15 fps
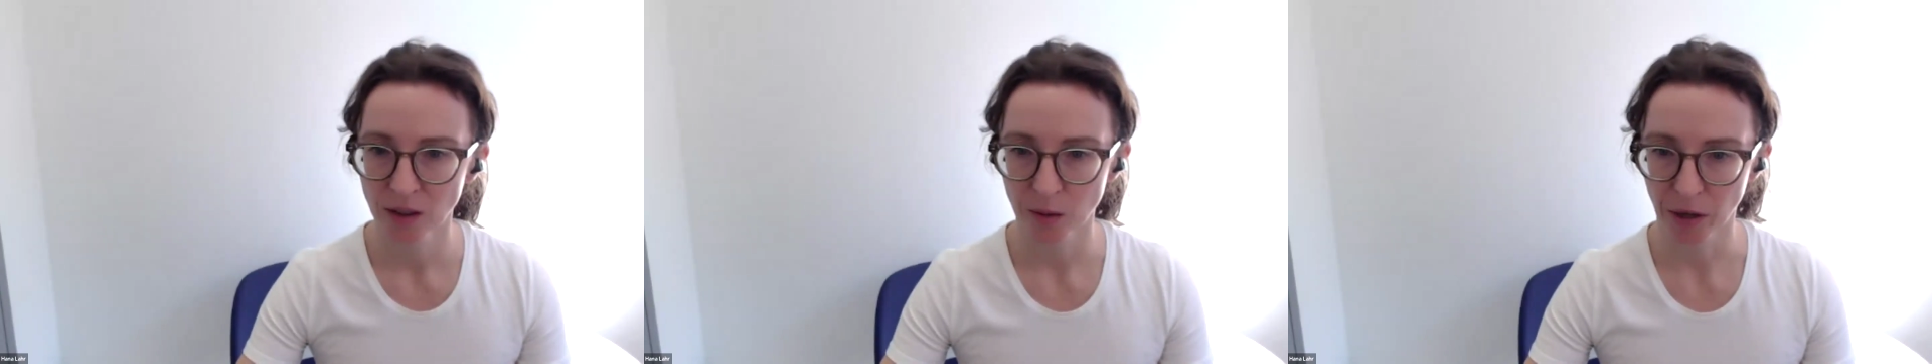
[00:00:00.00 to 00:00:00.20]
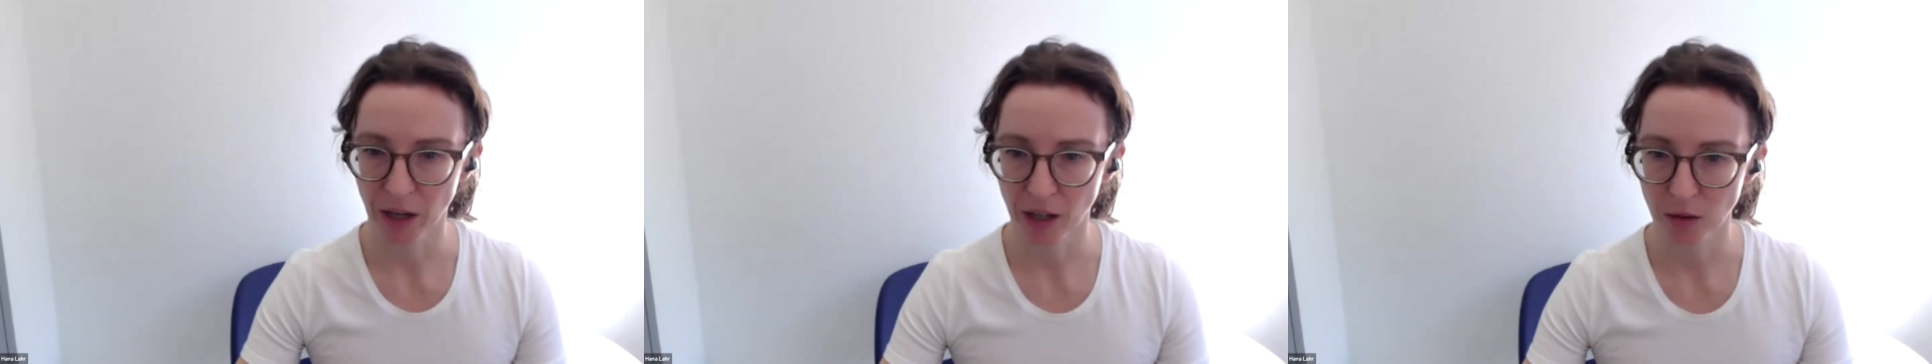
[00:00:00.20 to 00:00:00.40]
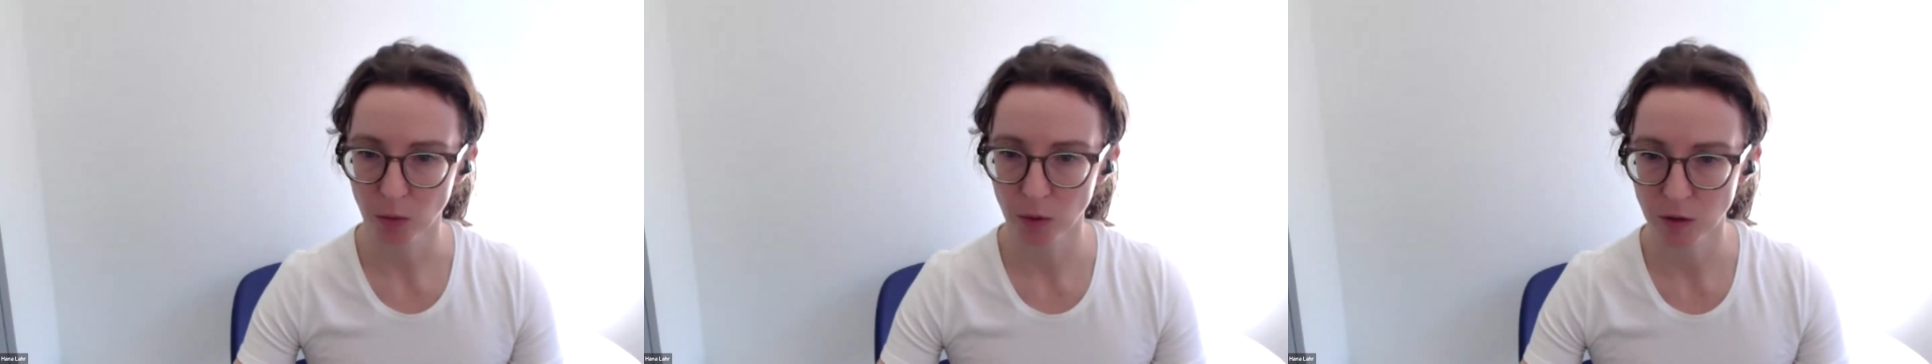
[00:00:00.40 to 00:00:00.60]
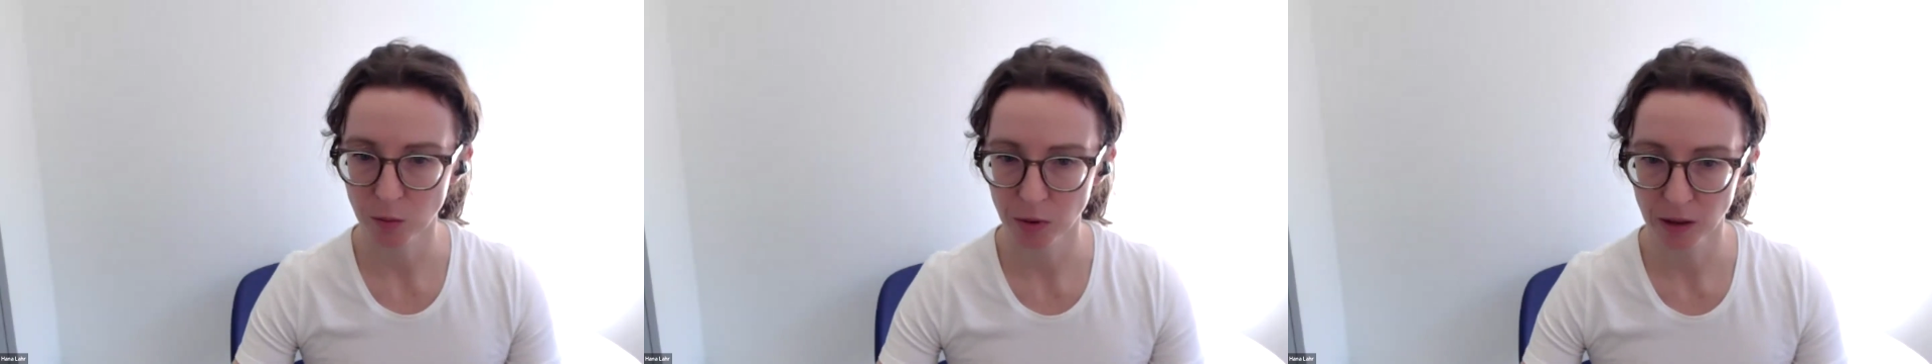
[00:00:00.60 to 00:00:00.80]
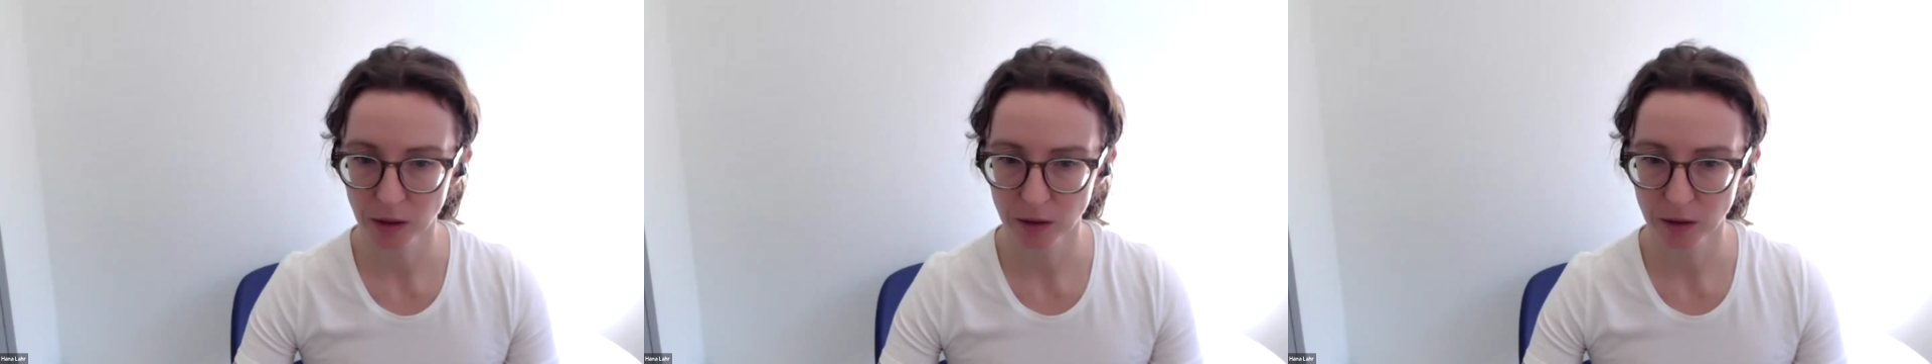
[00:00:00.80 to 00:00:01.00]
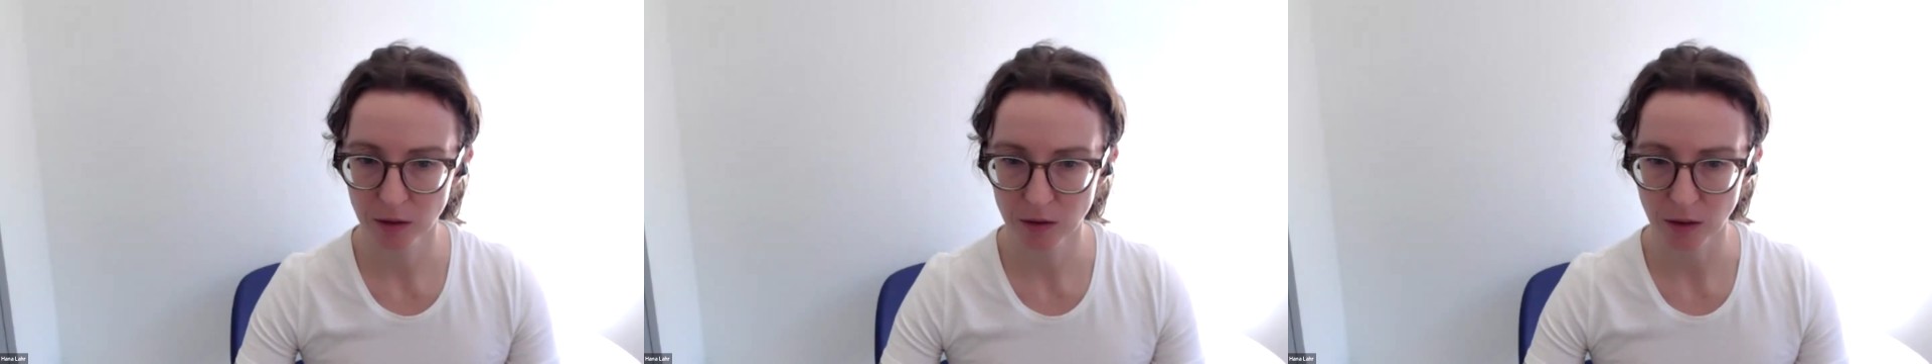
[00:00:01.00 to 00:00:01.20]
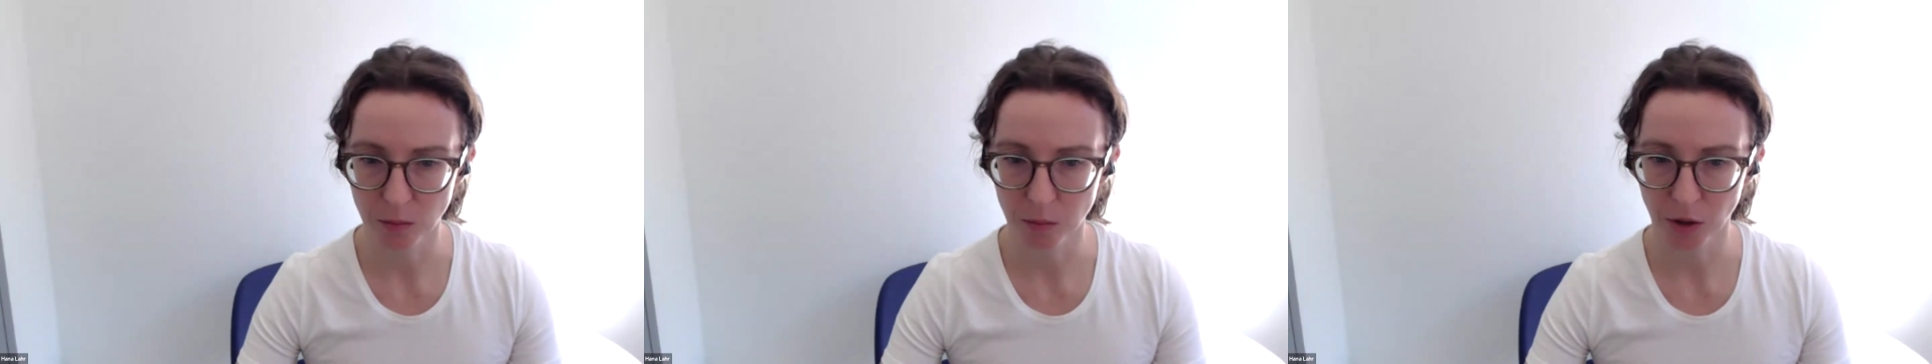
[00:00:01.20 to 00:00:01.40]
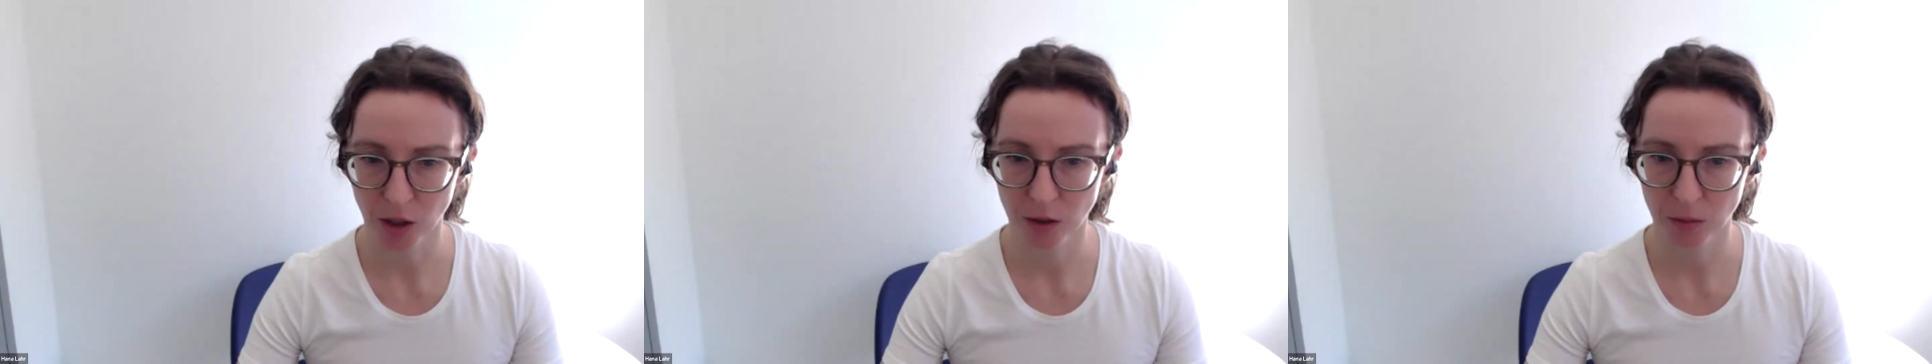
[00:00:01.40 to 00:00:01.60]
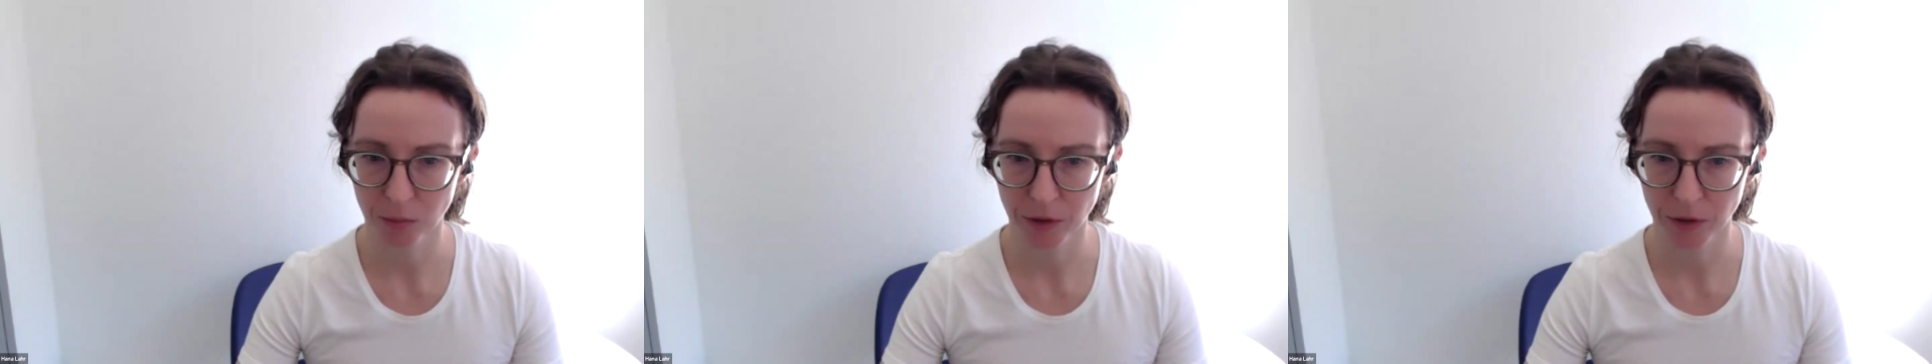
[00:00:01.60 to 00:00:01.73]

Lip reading: pathways pillars, in part